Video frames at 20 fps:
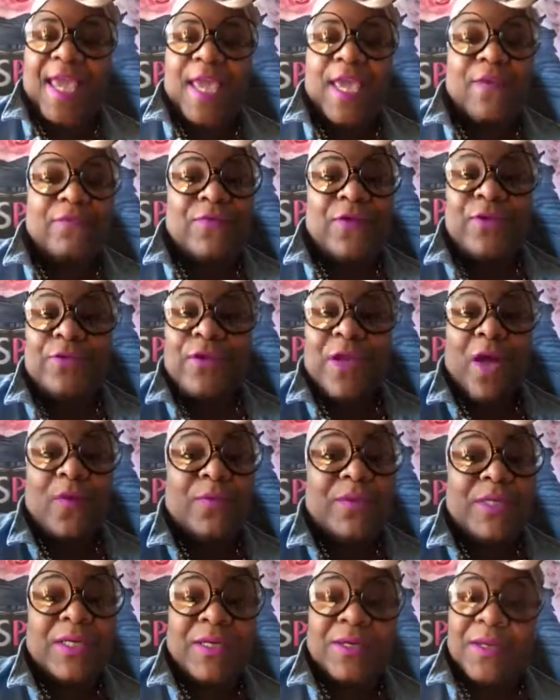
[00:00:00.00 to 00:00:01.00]
If you
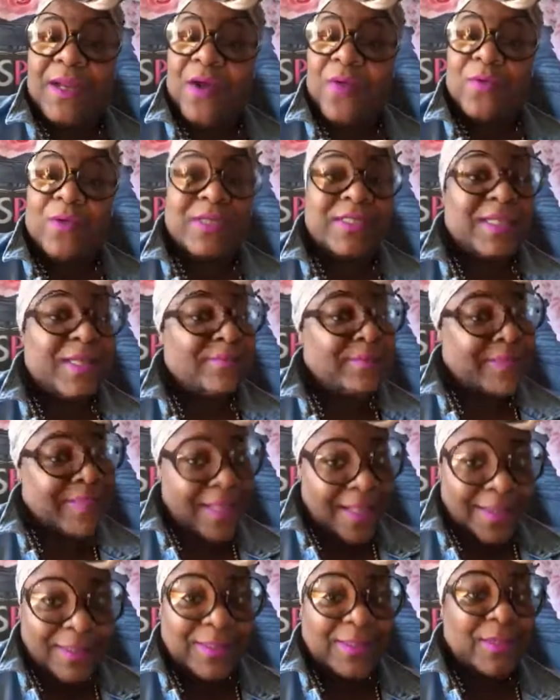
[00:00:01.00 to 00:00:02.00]
know in the know, because I'm
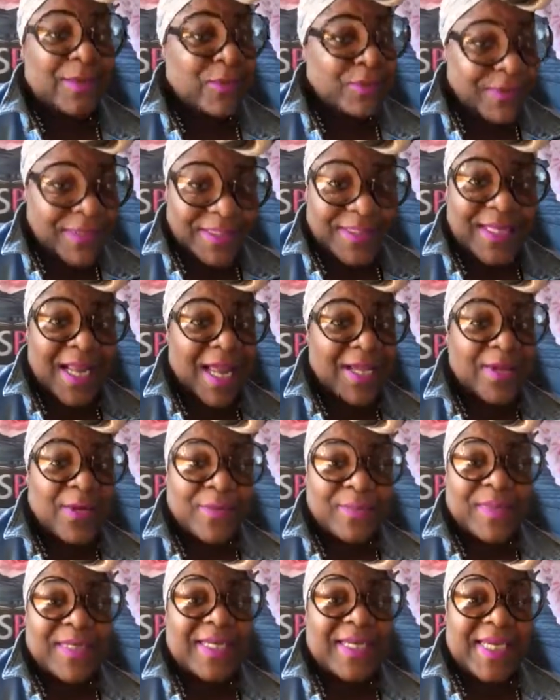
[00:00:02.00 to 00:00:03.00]
telling you, it's not
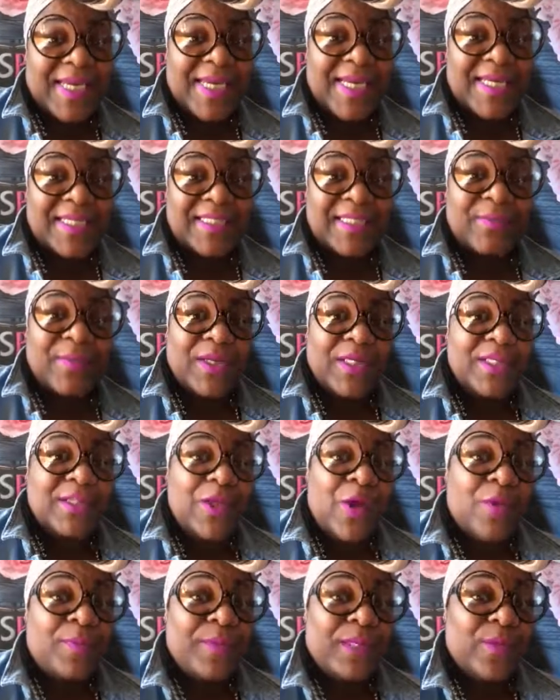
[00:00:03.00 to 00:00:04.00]
going to be easy, but it's
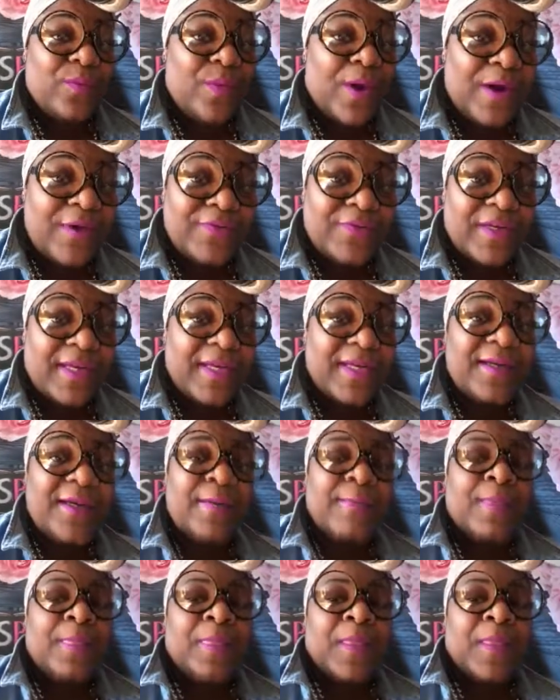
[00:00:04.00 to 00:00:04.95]
going to be worth it,